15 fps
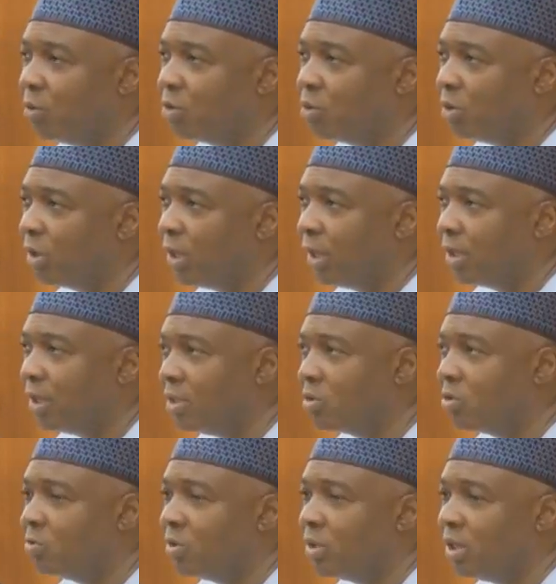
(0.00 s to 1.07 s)
motion that
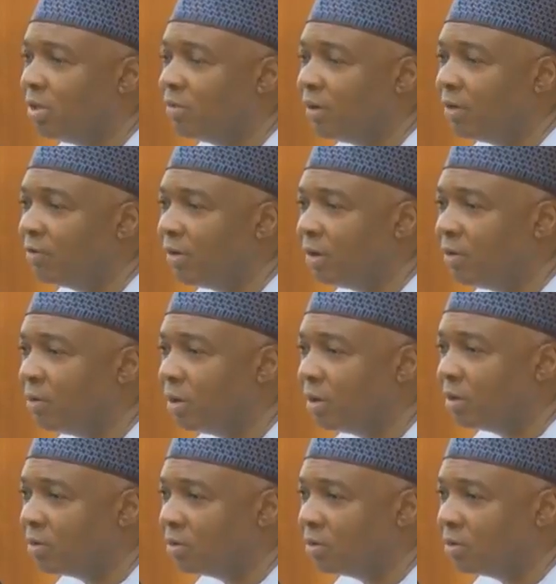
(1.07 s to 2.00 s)
needs to be delivered very well.